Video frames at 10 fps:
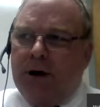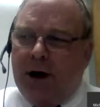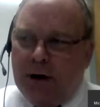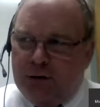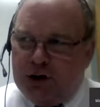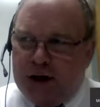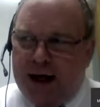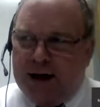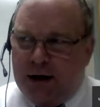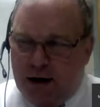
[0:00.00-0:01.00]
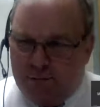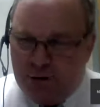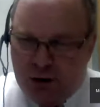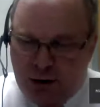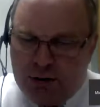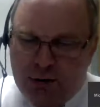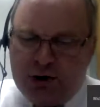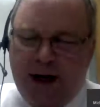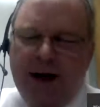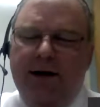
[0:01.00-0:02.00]
understanding of your
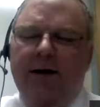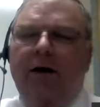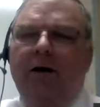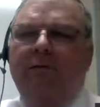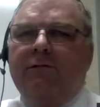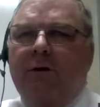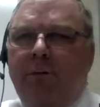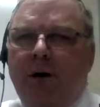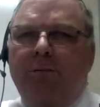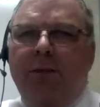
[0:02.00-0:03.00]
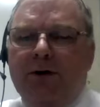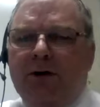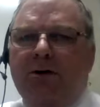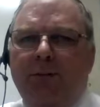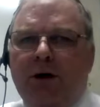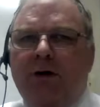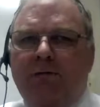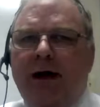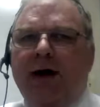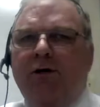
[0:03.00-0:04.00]
understanding of the purpose of the book of
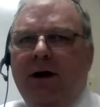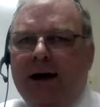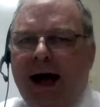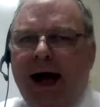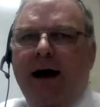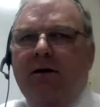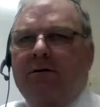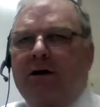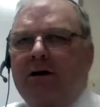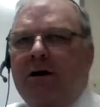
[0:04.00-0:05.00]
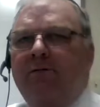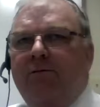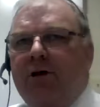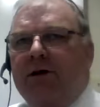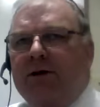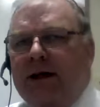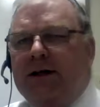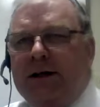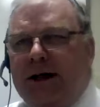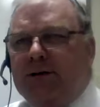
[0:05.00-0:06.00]
Daniel and how the different
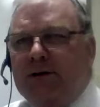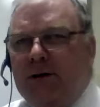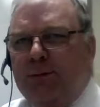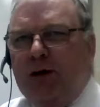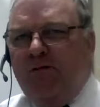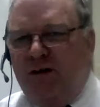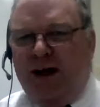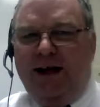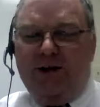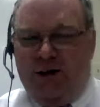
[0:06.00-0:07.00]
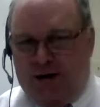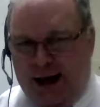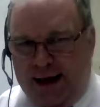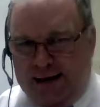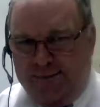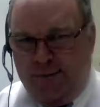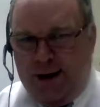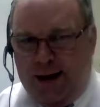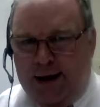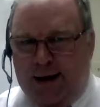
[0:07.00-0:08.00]
details of the book fit into that.
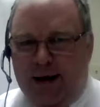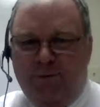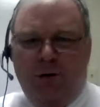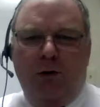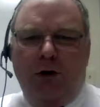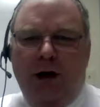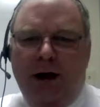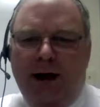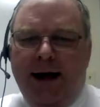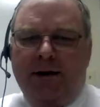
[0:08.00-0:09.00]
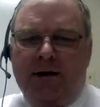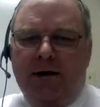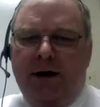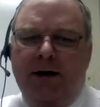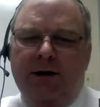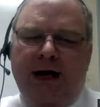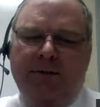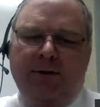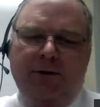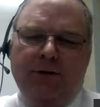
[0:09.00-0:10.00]
If you want to collect
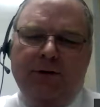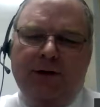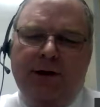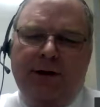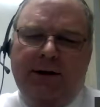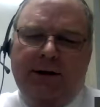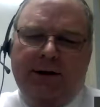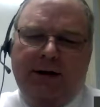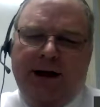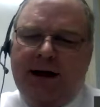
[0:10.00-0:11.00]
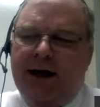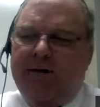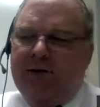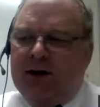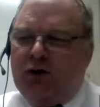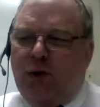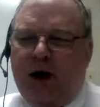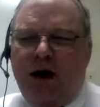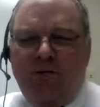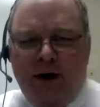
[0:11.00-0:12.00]
chapters 10, 11, and
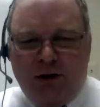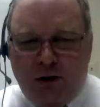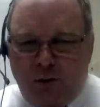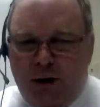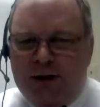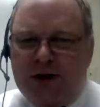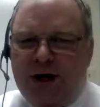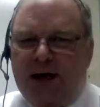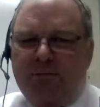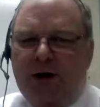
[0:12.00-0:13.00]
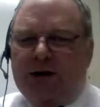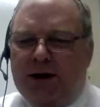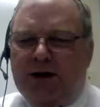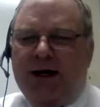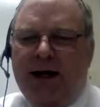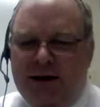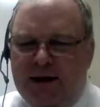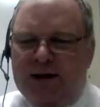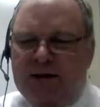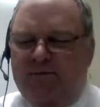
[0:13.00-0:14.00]
12 into one segment and say
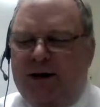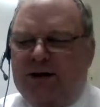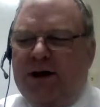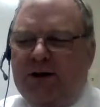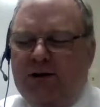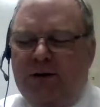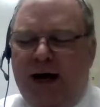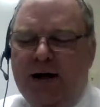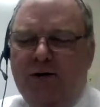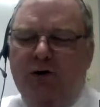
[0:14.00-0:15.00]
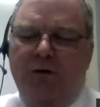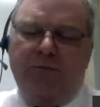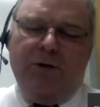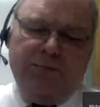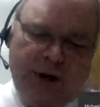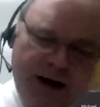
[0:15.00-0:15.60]
this fits into Daniel's purpose